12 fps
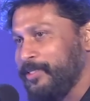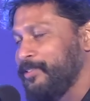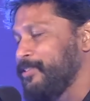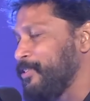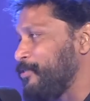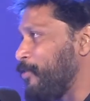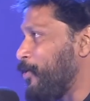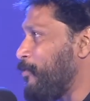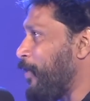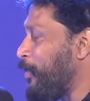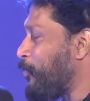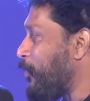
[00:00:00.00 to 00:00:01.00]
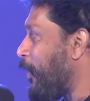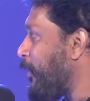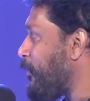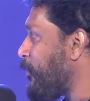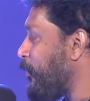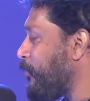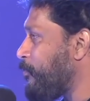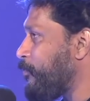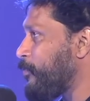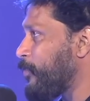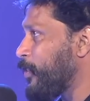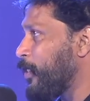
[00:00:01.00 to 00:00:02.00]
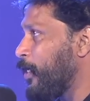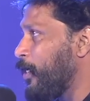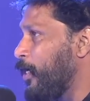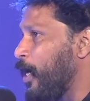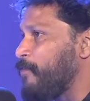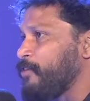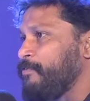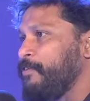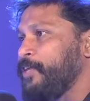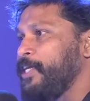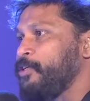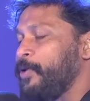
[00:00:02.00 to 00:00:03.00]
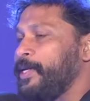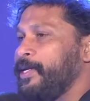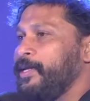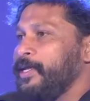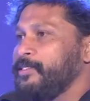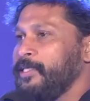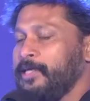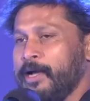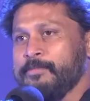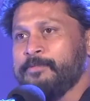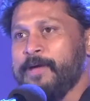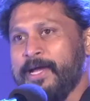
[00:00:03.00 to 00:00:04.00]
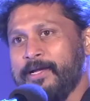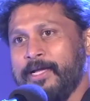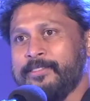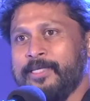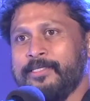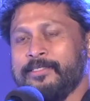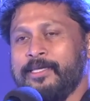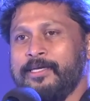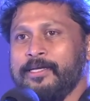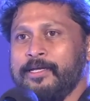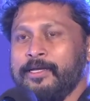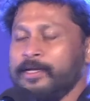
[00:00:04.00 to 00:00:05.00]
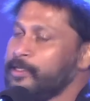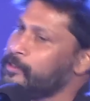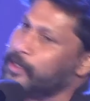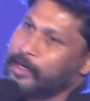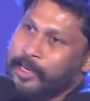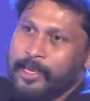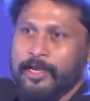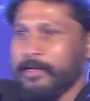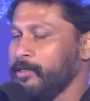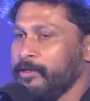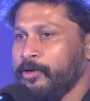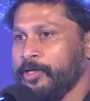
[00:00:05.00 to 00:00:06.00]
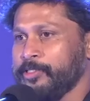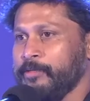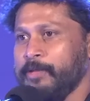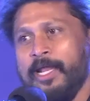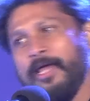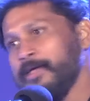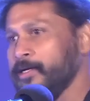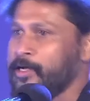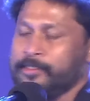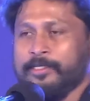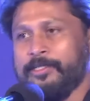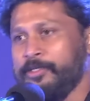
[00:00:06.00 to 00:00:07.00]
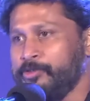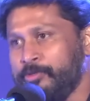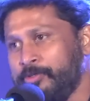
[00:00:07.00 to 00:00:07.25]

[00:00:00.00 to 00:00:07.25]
He's one of the very good guys. So after 15, 20 days, he comes back and says ki, sir, ek location mila hai, kar sakte hain shoot.